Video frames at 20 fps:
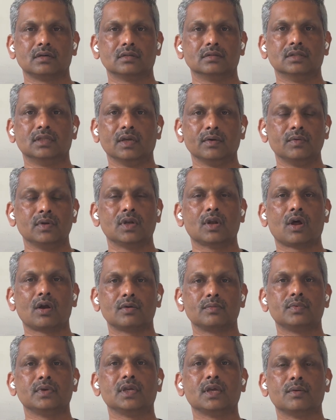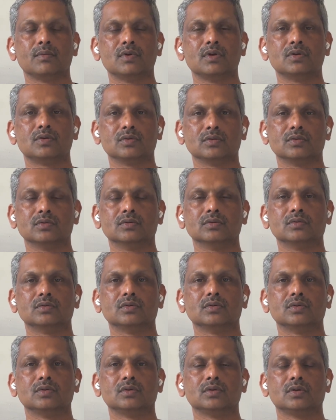they will not be able to
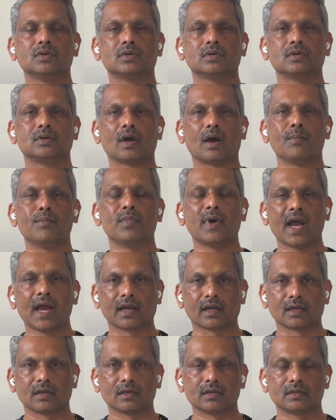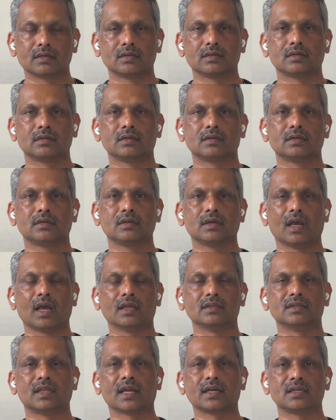come back.
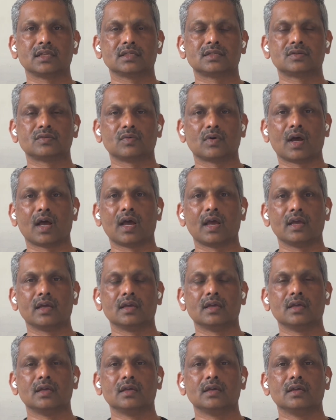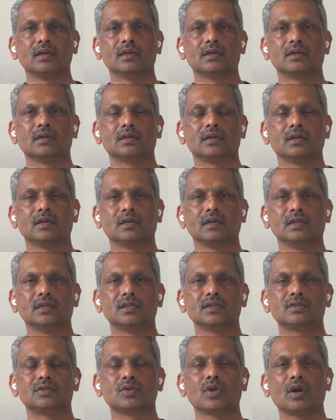And that is why it
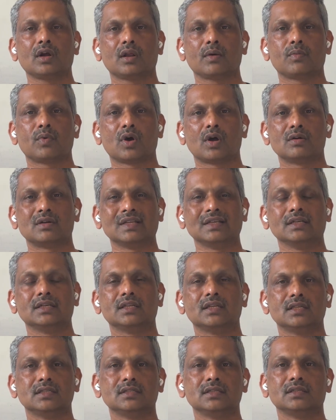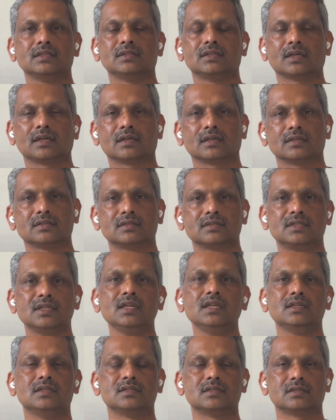is not about increasing the
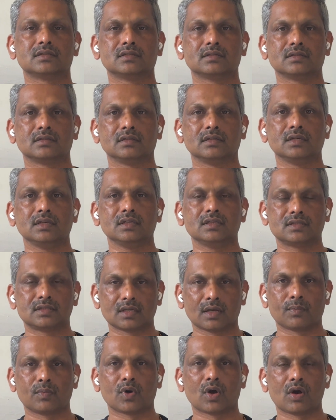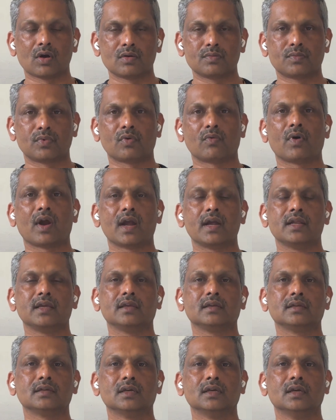seats, it's about
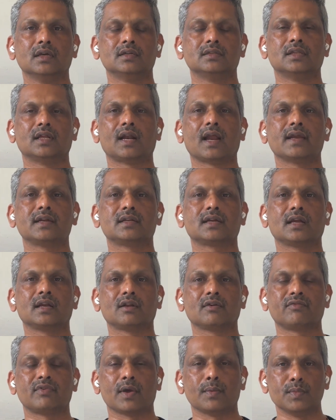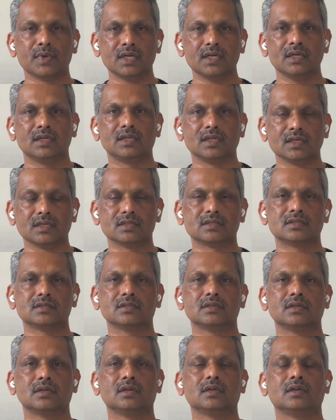providing the right kind of amenities
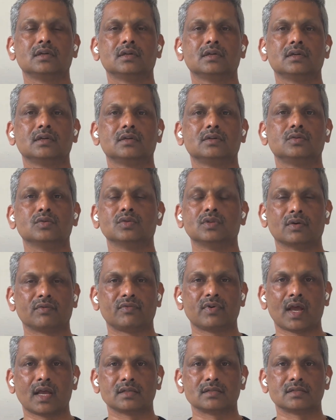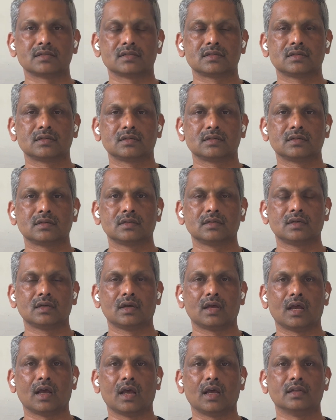to the fans.
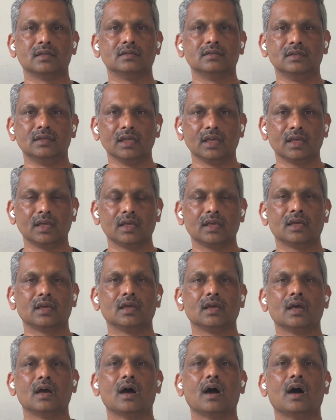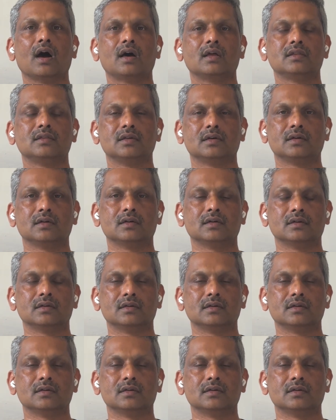And they are the